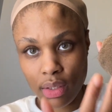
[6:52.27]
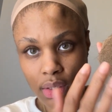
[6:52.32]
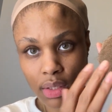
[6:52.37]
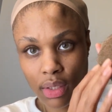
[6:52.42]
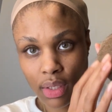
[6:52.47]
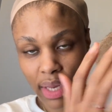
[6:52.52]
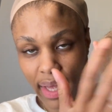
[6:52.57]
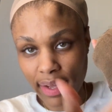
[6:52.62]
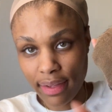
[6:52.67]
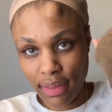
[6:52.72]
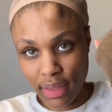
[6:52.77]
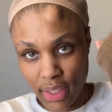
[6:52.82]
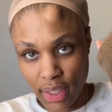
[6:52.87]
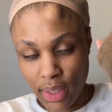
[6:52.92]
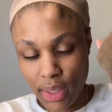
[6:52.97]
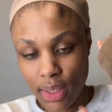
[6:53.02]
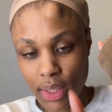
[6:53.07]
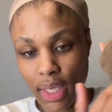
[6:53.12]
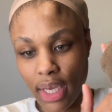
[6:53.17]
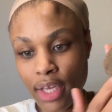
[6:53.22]
like
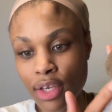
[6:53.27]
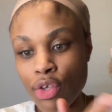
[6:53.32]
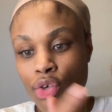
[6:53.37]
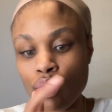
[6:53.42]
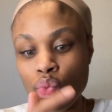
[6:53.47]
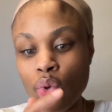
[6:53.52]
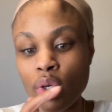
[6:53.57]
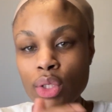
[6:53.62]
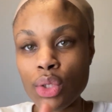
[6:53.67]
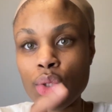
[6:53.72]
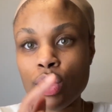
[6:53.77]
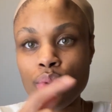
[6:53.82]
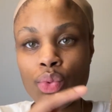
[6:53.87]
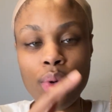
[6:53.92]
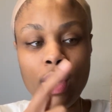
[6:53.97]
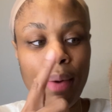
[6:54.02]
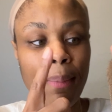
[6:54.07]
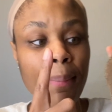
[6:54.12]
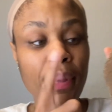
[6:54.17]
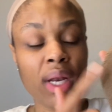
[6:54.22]
this, and you want to
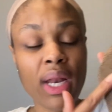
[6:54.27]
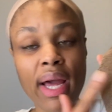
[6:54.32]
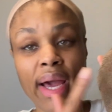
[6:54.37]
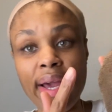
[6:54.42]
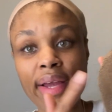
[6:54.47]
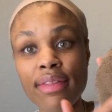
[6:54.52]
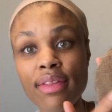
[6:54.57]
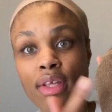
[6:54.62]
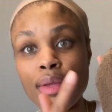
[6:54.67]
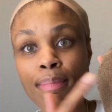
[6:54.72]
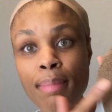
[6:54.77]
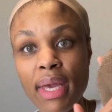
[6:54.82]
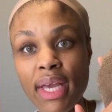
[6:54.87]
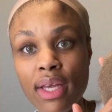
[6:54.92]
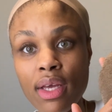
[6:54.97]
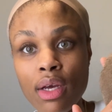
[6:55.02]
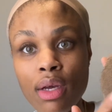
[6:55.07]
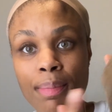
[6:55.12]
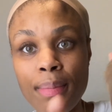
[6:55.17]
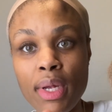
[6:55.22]
apply the
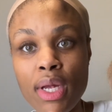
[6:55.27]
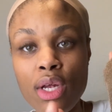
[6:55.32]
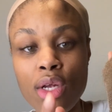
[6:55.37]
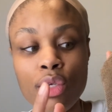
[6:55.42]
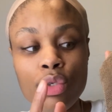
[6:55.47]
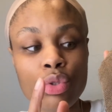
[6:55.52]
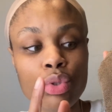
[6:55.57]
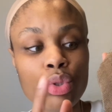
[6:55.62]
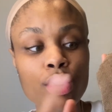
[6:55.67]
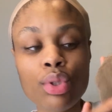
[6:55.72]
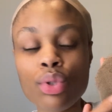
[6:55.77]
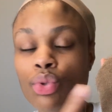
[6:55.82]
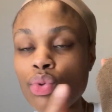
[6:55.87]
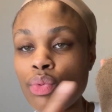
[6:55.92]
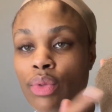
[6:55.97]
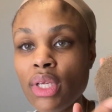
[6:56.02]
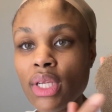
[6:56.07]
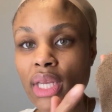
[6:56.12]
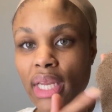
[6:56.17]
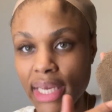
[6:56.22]
makeup to
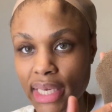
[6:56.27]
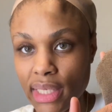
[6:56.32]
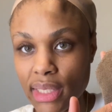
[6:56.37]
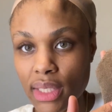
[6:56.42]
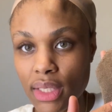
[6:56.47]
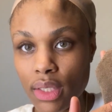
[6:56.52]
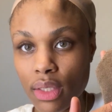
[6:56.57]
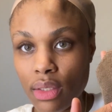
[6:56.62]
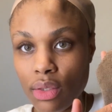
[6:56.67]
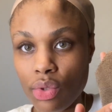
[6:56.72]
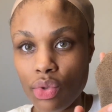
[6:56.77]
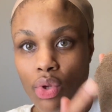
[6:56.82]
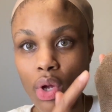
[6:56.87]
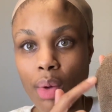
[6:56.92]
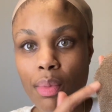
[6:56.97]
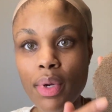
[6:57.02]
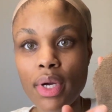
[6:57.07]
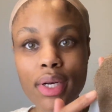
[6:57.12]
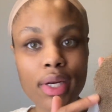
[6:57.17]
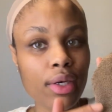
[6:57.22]
the lace. So
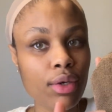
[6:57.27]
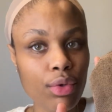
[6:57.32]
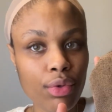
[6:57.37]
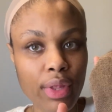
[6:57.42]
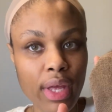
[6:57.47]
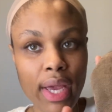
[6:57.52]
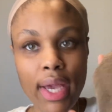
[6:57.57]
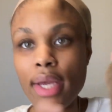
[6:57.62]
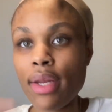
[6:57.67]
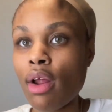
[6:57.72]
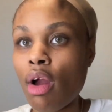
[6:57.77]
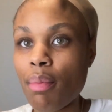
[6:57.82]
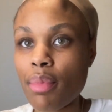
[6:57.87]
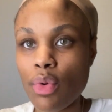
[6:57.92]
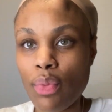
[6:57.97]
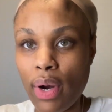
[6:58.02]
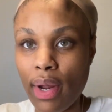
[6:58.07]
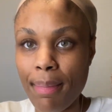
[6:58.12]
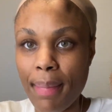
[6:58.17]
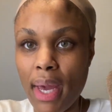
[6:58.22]
I'm gonna do that and I'll be
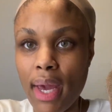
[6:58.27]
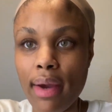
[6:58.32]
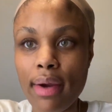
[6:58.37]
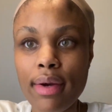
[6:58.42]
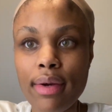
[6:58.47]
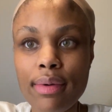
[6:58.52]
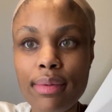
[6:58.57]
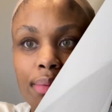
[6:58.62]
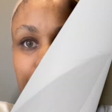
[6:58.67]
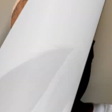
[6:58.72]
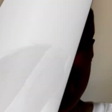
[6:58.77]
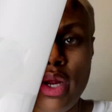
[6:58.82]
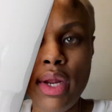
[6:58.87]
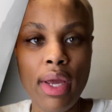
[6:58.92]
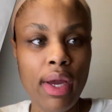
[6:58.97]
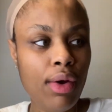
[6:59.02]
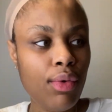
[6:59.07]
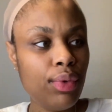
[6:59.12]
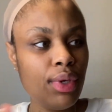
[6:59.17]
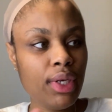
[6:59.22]
right back.
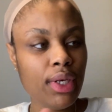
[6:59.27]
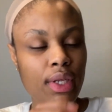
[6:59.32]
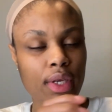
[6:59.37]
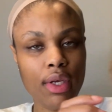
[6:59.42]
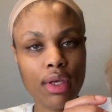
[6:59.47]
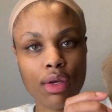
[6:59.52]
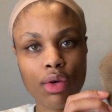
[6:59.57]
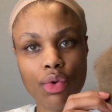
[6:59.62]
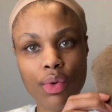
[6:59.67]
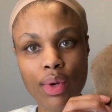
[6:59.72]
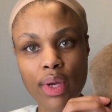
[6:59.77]
Now we did go